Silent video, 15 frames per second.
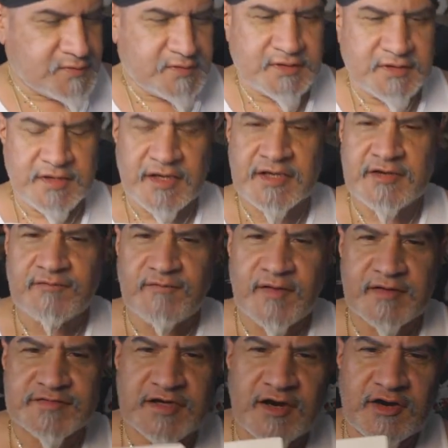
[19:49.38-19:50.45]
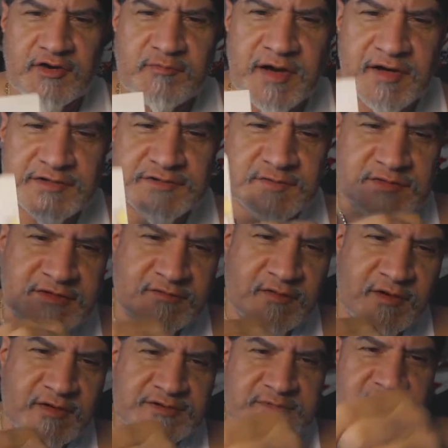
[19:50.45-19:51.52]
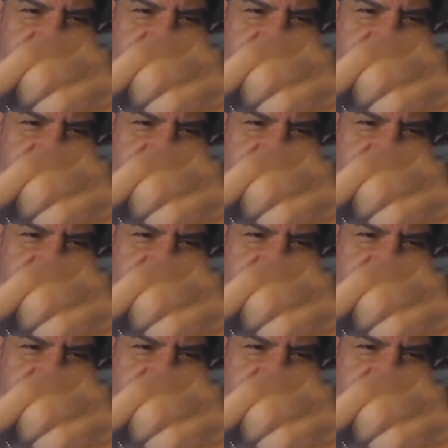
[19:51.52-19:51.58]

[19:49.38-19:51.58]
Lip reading: The 85 Chicago Bears, which I was a